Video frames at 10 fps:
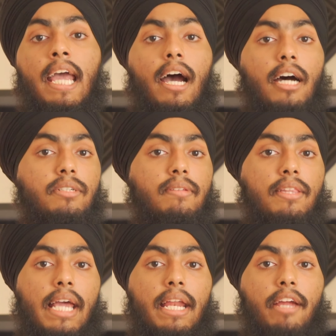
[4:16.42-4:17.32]
Other than
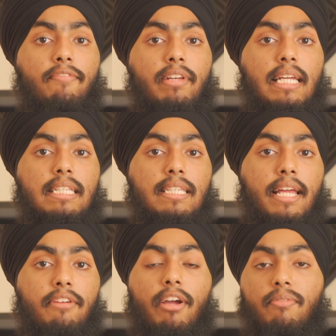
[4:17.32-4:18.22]
that, I feel like this
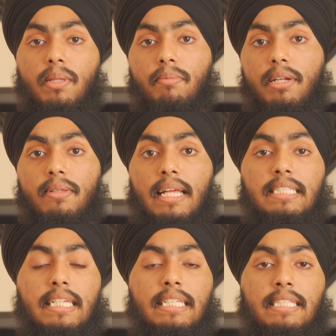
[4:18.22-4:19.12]
85mm
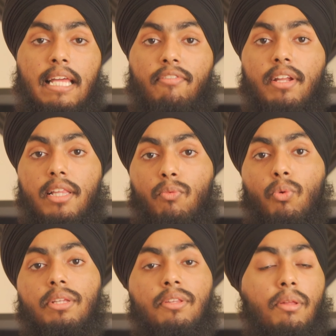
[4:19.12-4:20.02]
lens is definitely
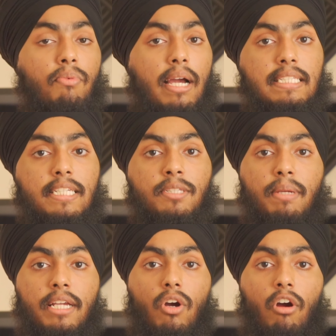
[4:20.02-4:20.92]
worth the price it's
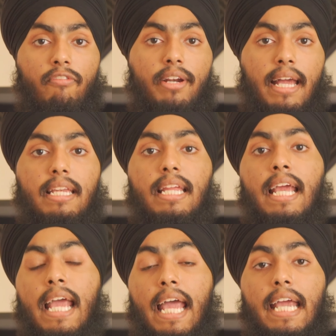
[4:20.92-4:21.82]
being offered at.
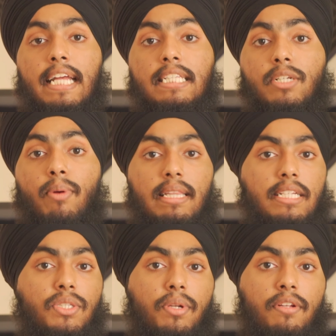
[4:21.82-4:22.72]
It's greatly
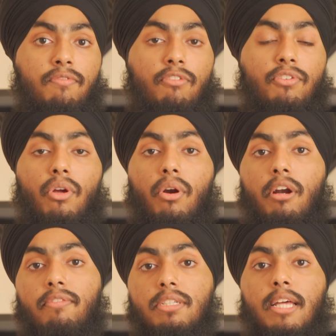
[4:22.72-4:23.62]
suited for
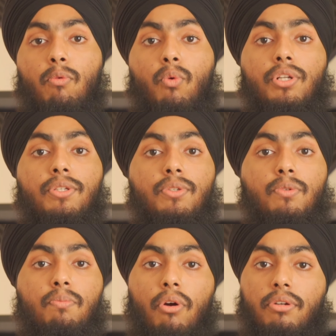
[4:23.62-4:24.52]
photographers that want to do
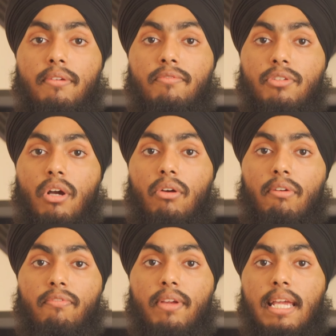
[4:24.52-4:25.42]
portrait
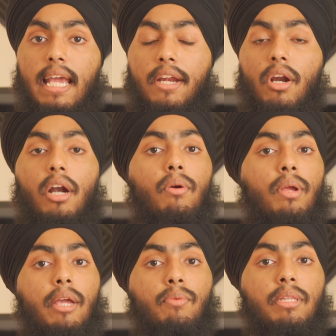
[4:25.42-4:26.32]
photography and are
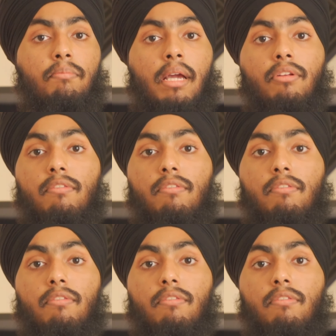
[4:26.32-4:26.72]
okay with the manual